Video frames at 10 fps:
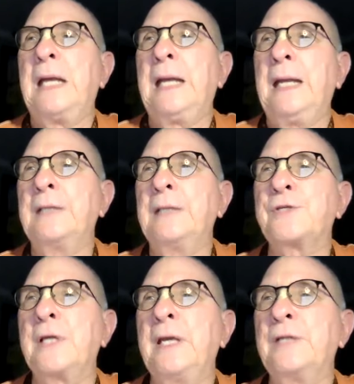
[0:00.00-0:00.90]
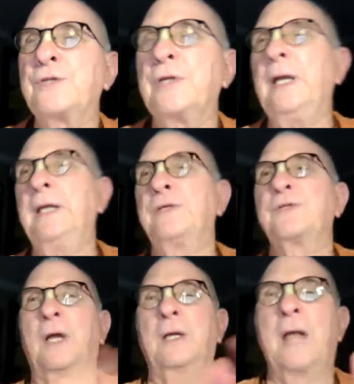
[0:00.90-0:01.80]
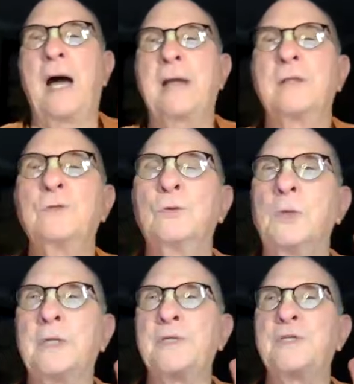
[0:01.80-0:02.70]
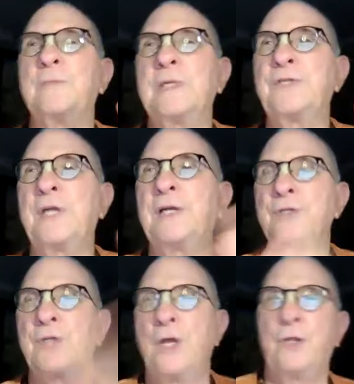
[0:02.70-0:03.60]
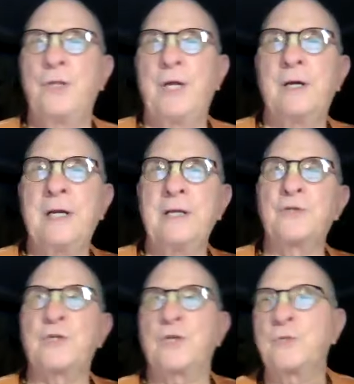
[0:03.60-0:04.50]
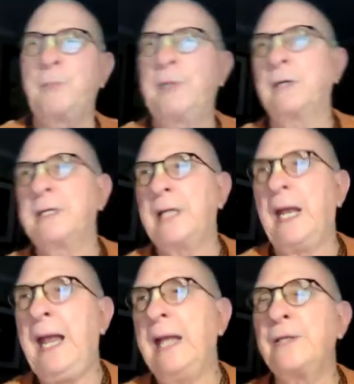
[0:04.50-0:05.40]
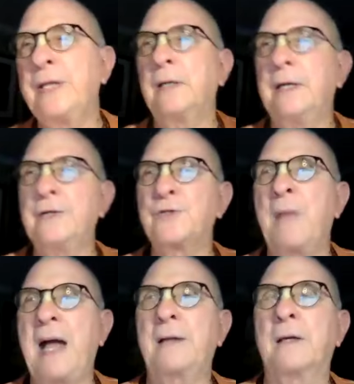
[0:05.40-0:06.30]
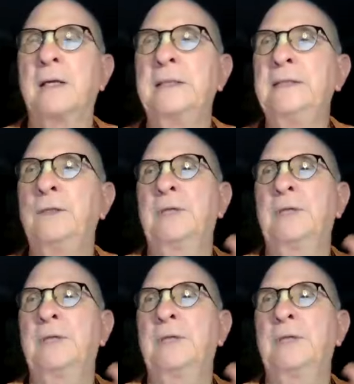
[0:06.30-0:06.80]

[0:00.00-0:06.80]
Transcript: It's not a dualism that says there is spirit and there is matter, and they don't